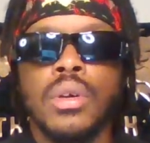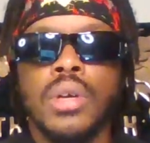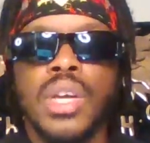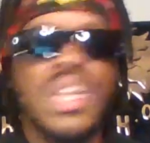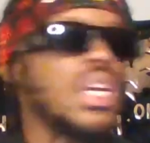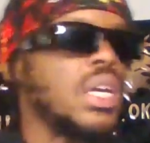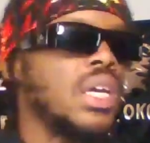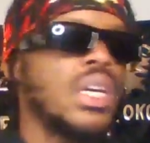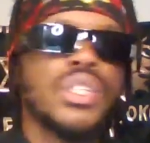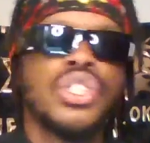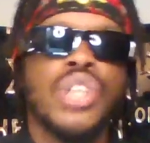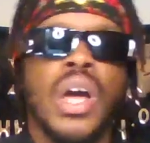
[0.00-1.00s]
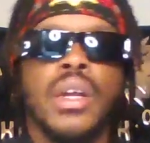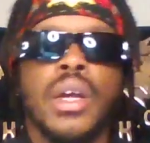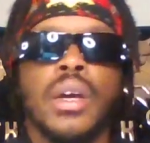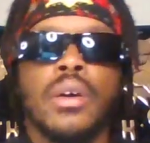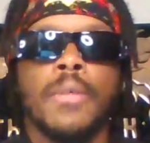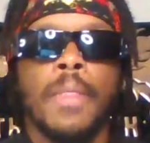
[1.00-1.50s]
He gets shot
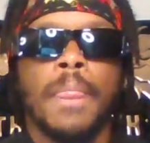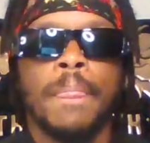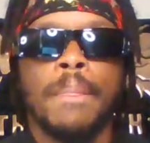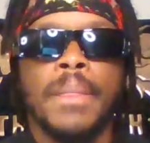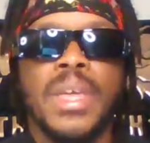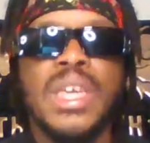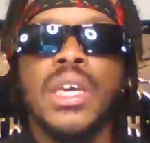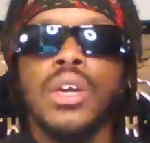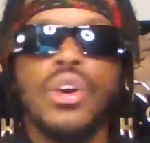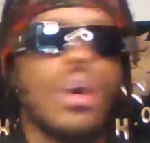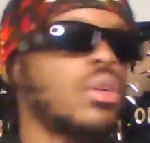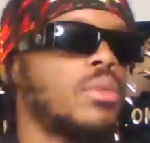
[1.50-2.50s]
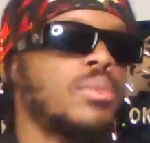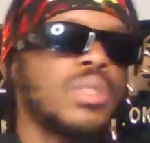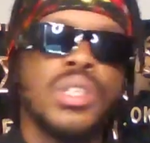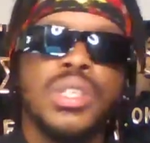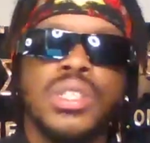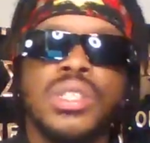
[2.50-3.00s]
down. He get caught up and he's
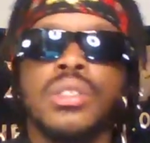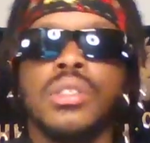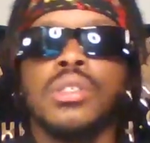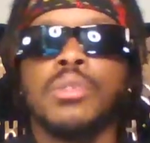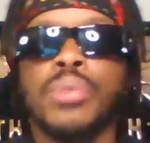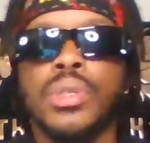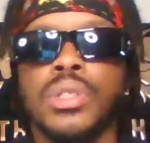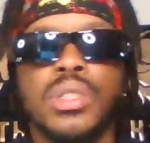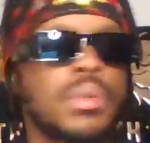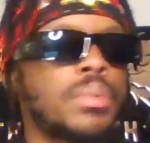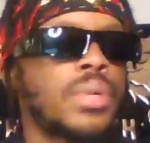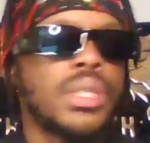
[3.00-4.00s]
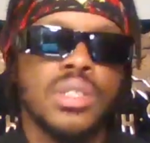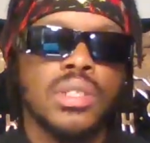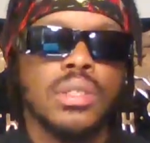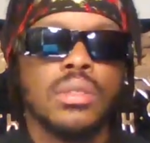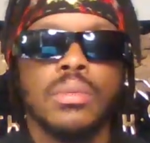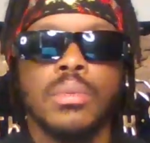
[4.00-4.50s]
gonna sent to the prison
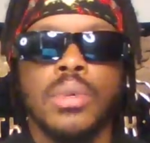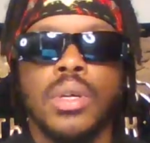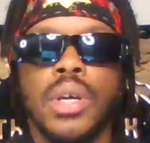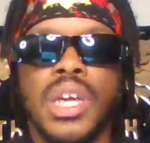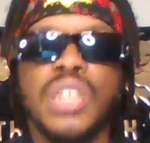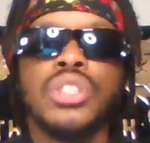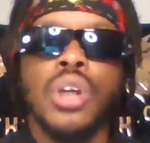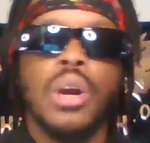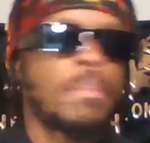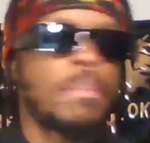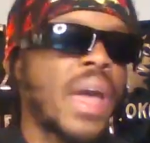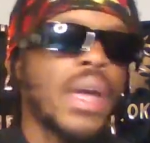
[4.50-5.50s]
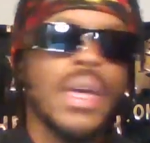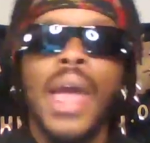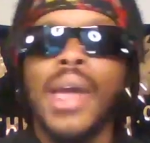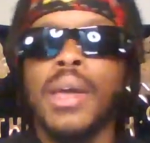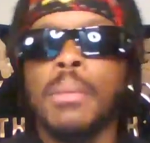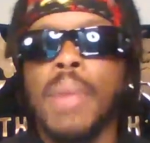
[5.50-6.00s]
system. He start
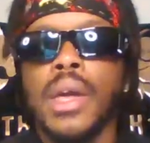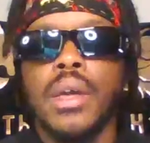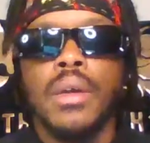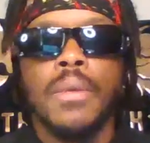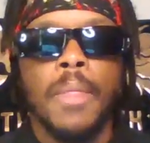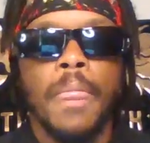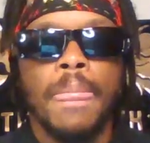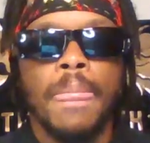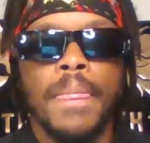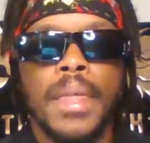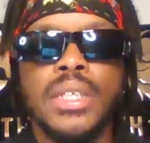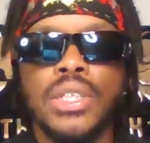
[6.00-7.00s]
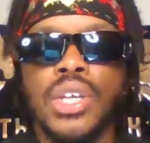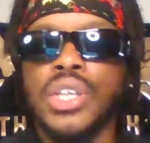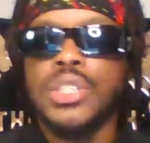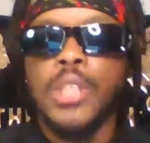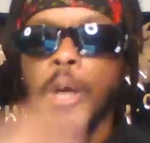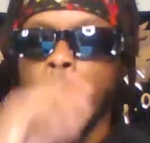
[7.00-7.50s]
gang banging. He
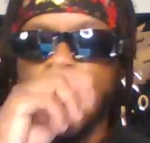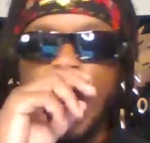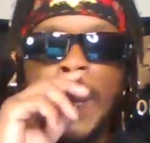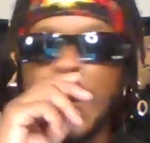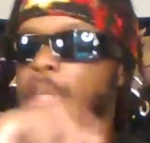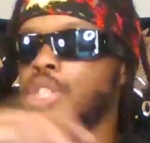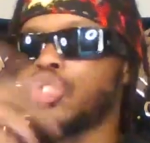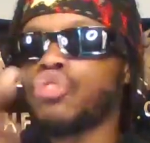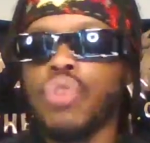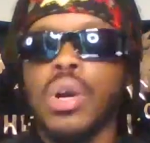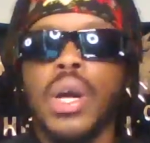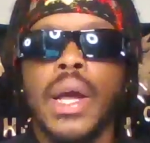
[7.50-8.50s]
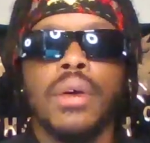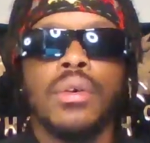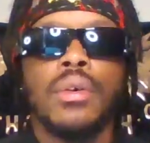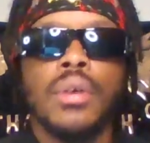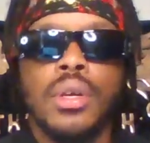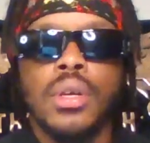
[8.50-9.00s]
start getting strung out.
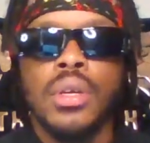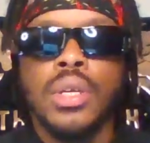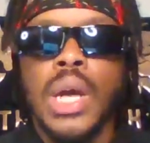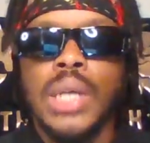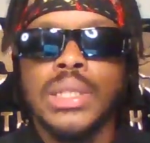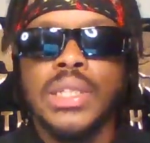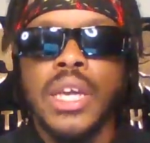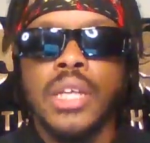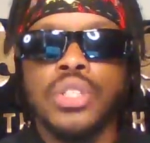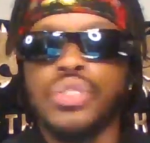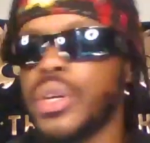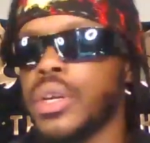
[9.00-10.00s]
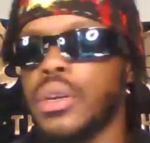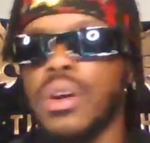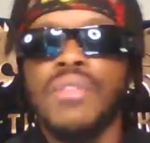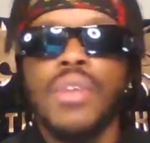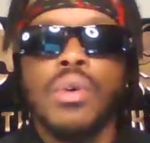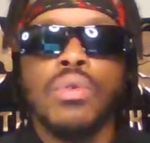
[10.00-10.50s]
You know what I'm saying? Tricking
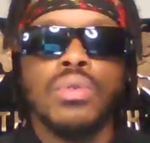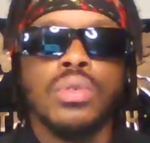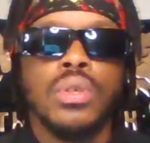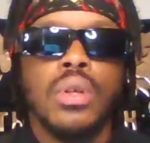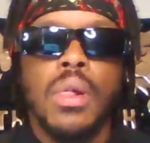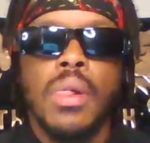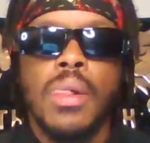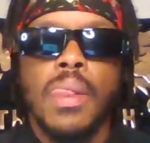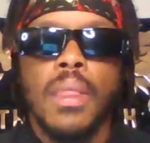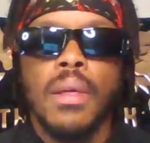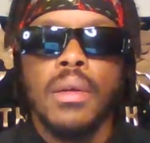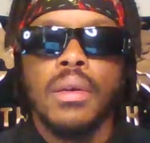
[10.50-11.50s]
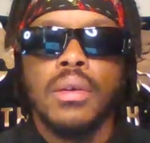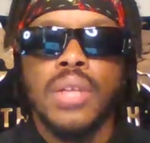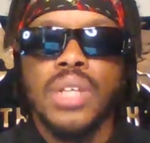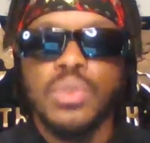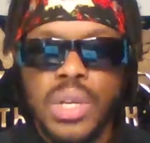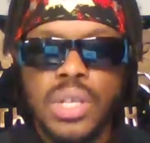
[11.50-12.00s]
off hoes.
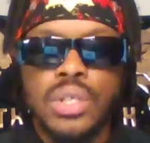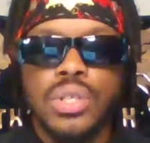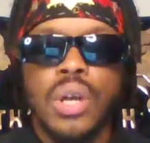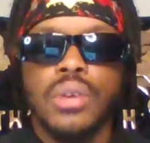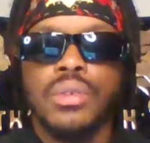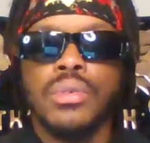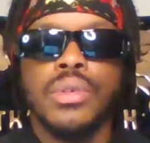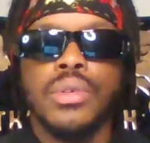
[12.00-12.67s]
That's what he start doing.